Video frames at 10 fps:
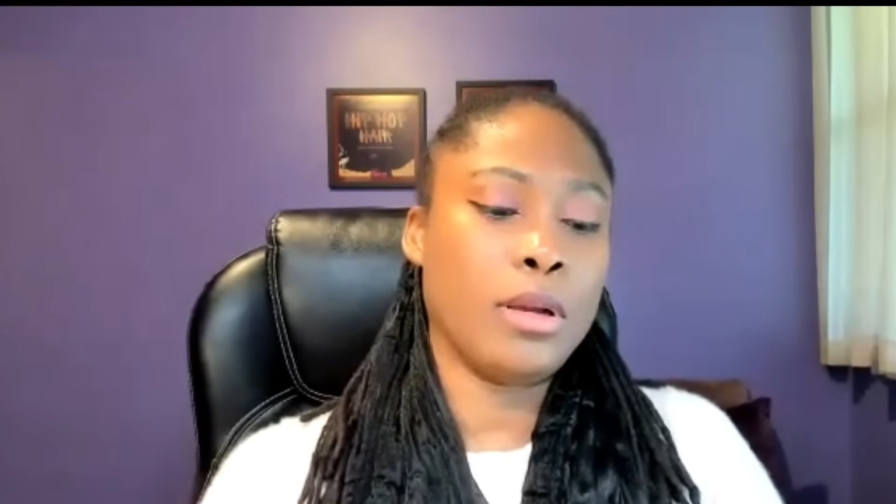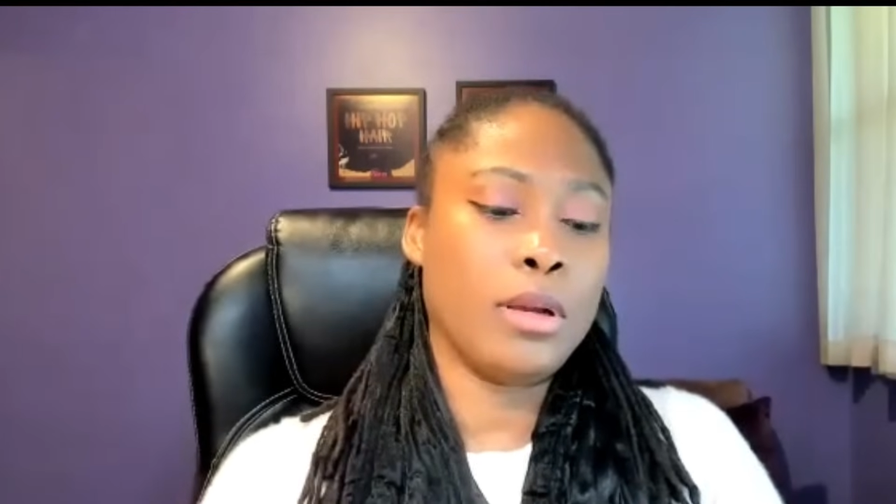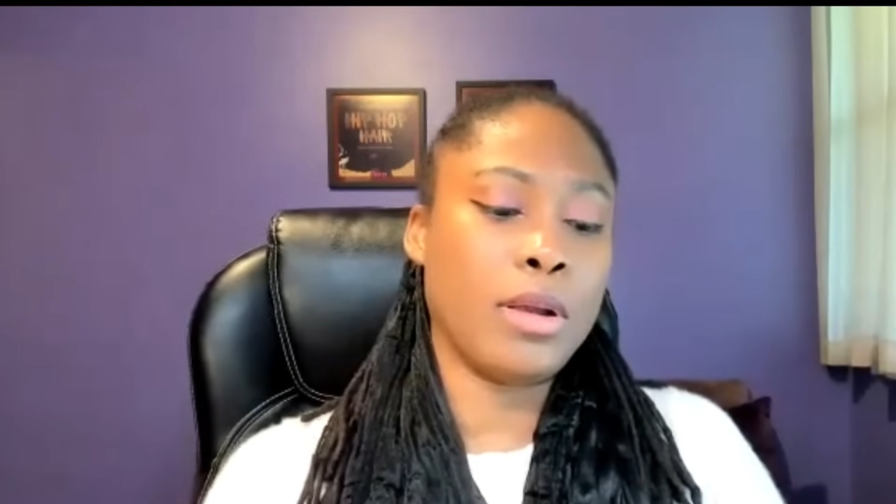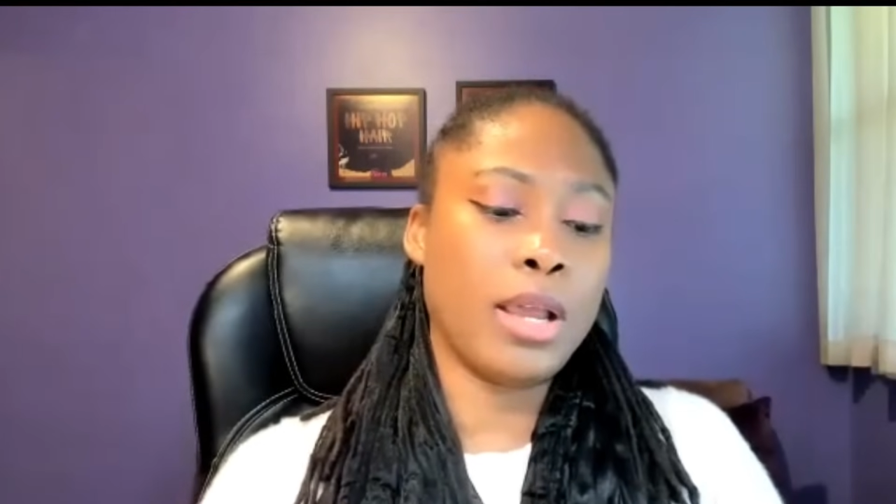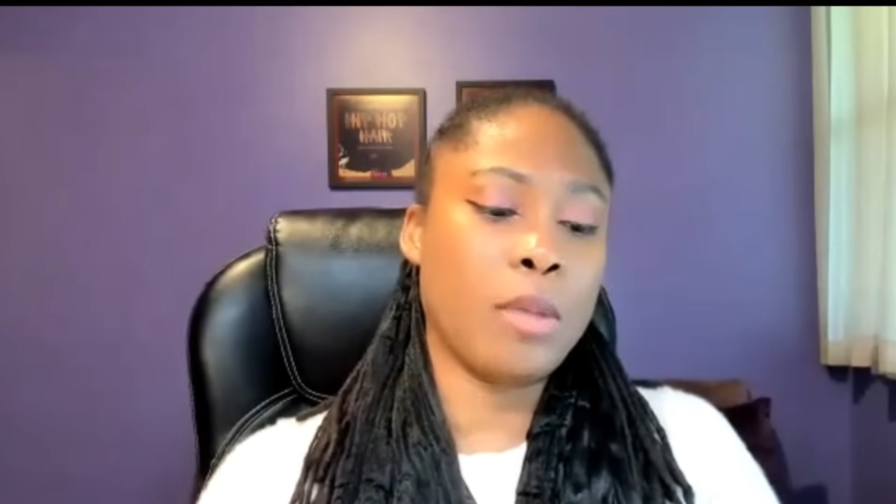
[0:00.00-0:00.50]

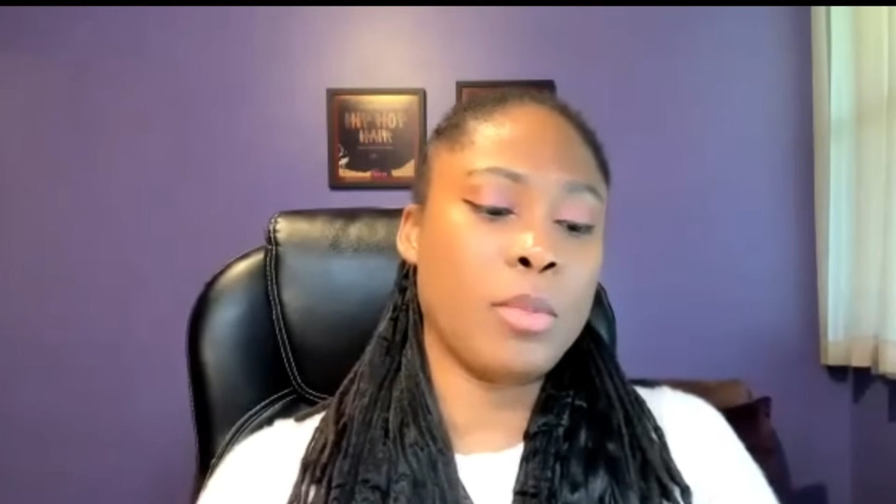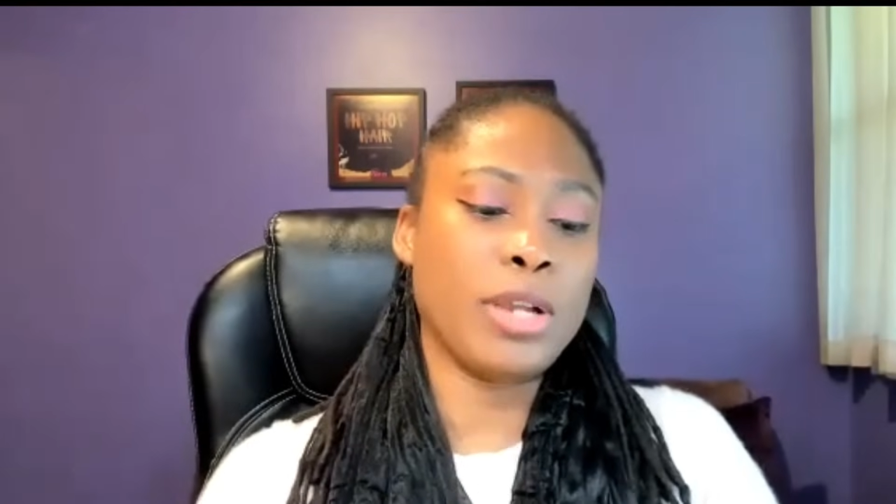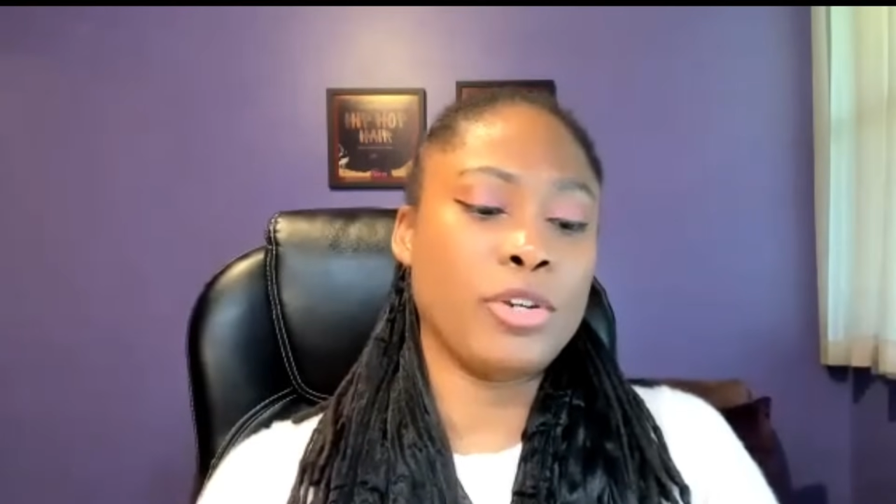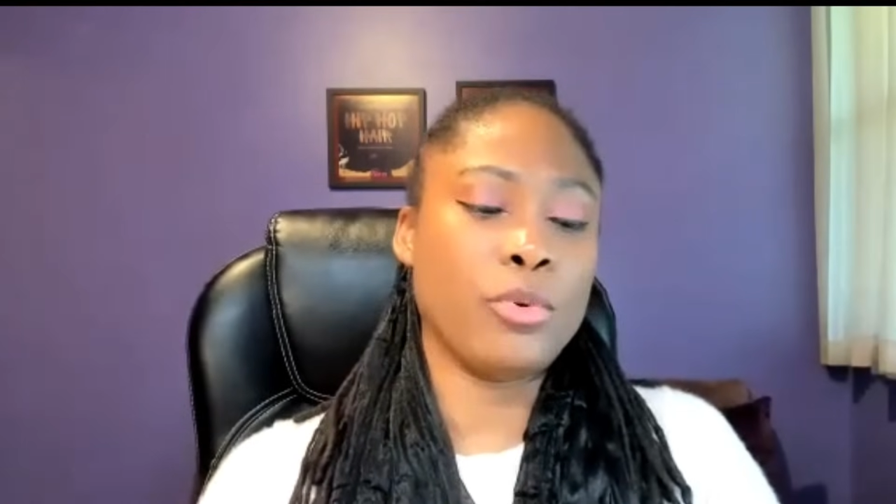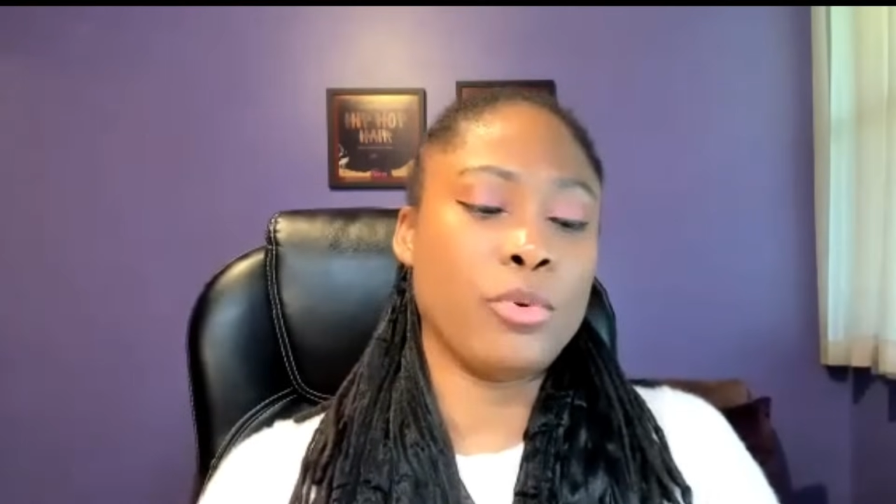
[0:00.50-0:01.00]
Okay, I'm
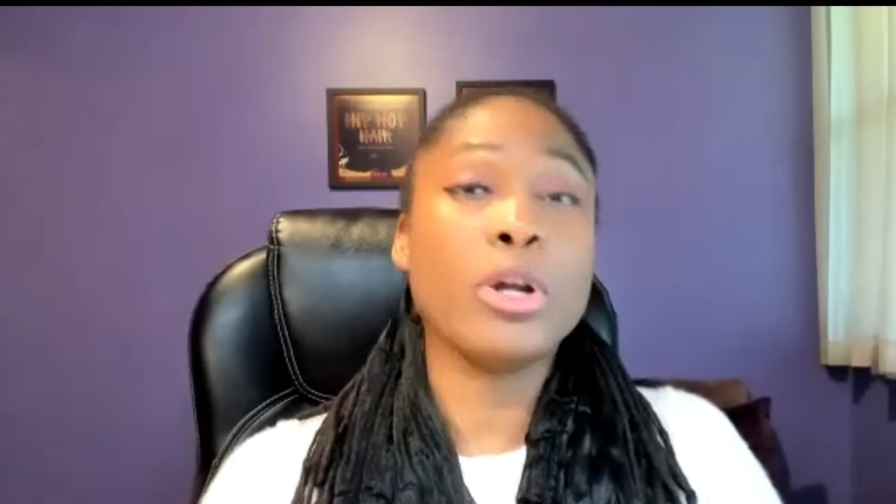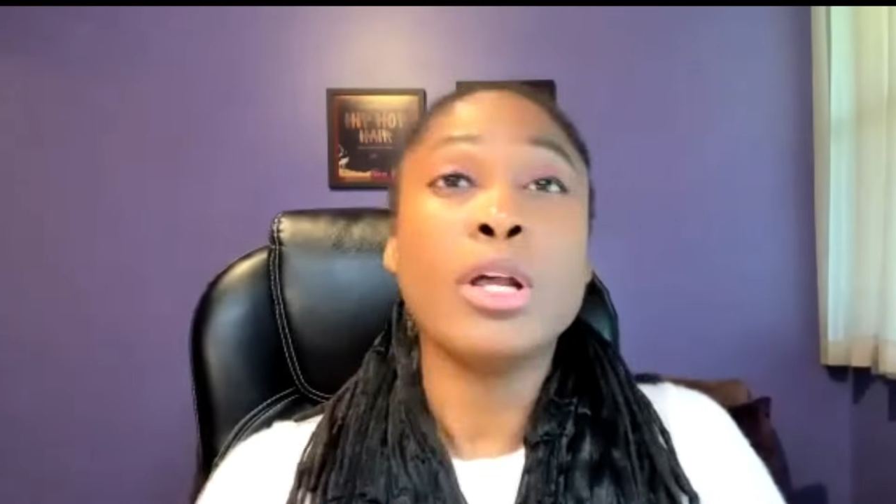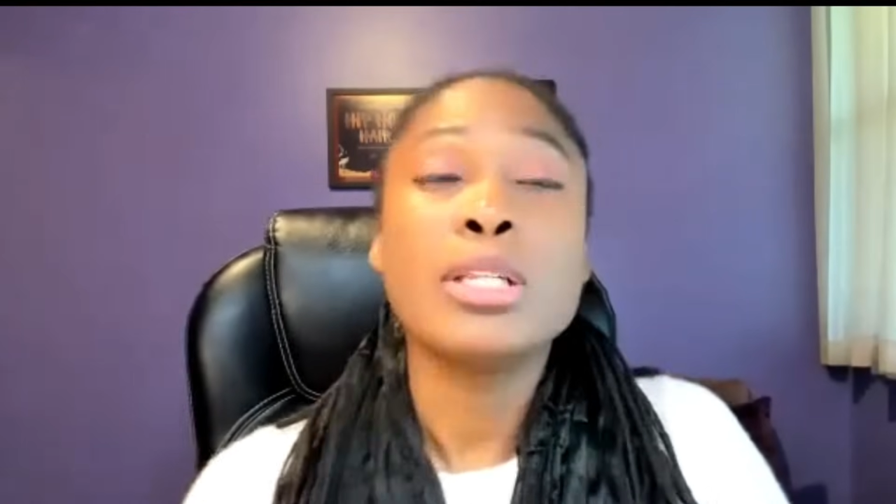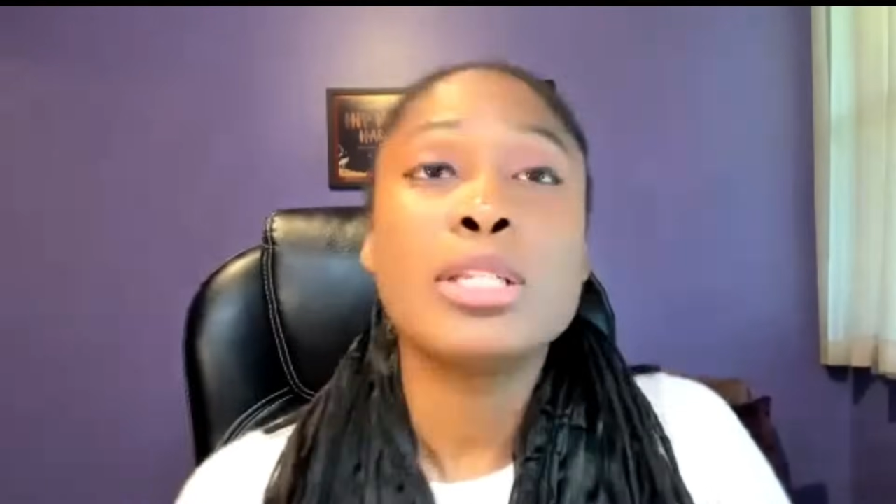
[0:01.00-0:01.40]
not sure.